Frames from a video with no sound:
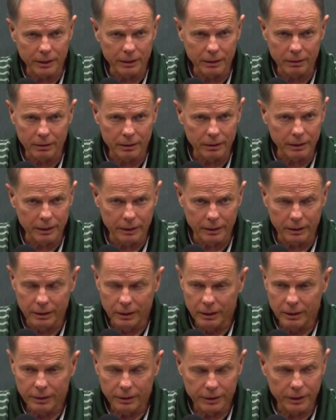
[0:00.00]

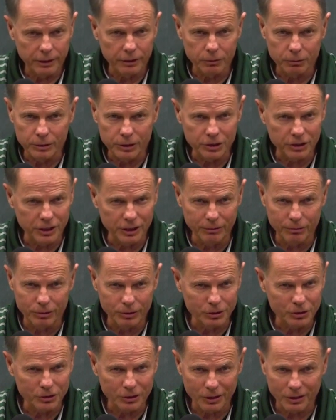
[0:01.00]
and the other
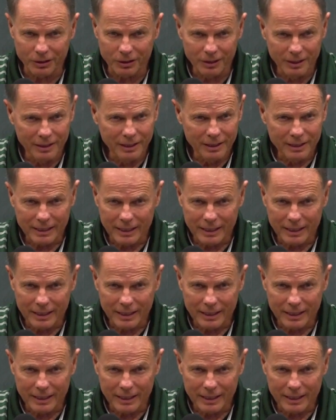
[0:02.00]
receivers are